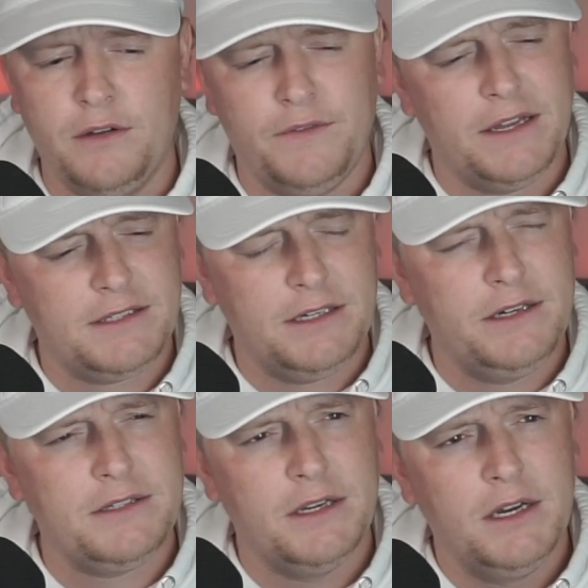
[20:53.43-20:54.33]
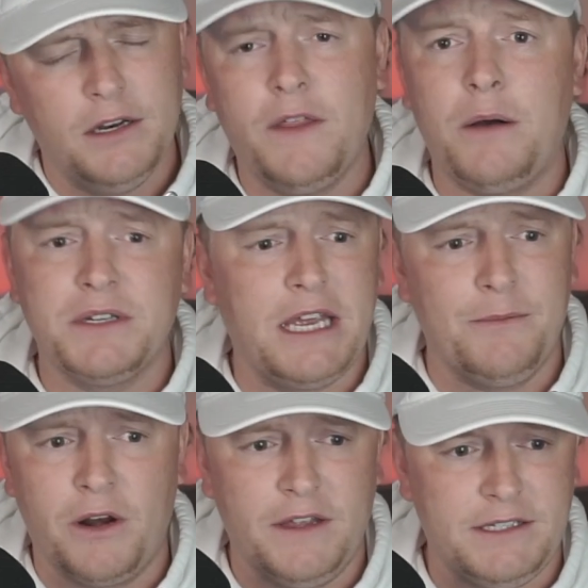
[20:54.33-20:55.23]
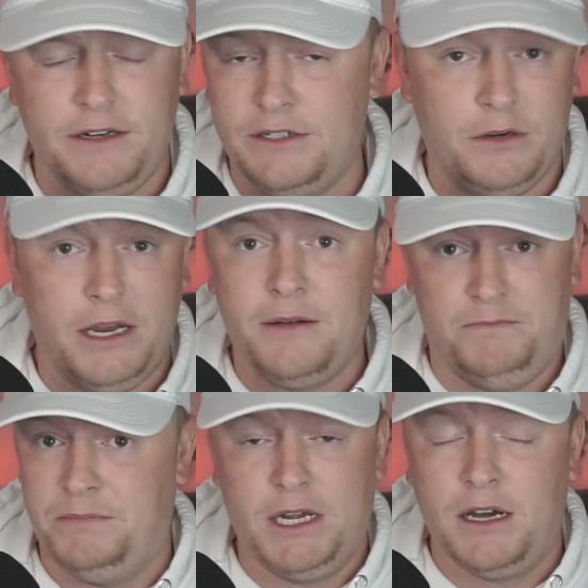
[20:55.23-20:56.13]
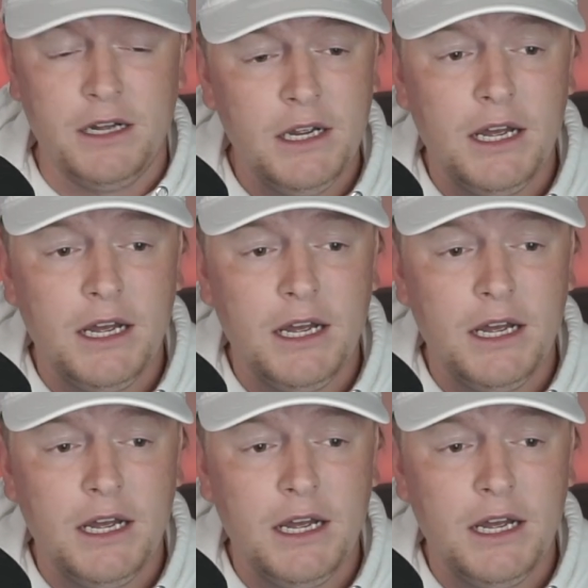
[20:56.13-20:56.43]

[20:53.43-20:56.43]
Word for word: that series. No, that was game one of that series. So yeah, duh.